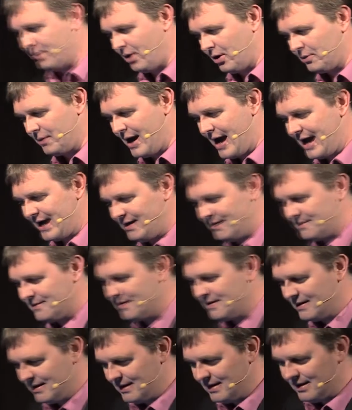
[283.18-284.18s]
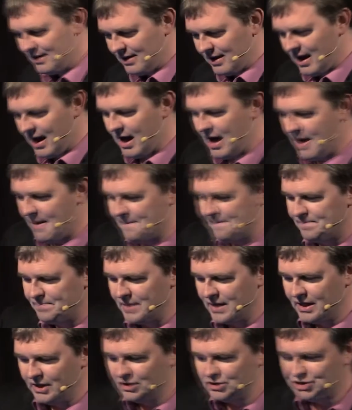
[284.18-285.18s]
all right? Um,
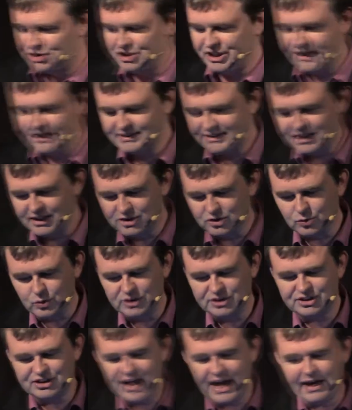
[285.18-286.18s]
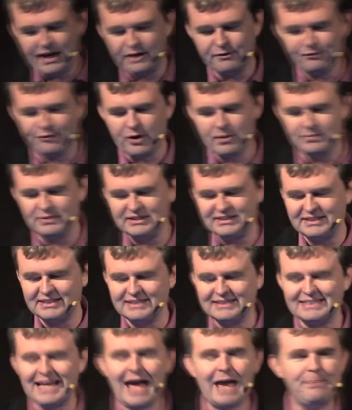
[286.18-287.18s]
Jesus was taken from his
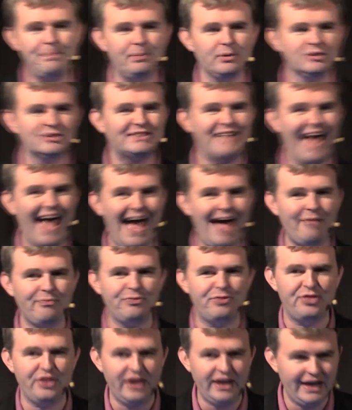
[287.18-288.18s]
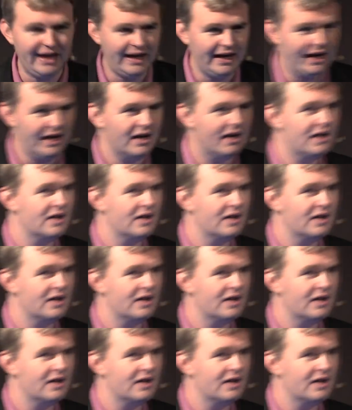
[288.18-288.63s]
disciples at the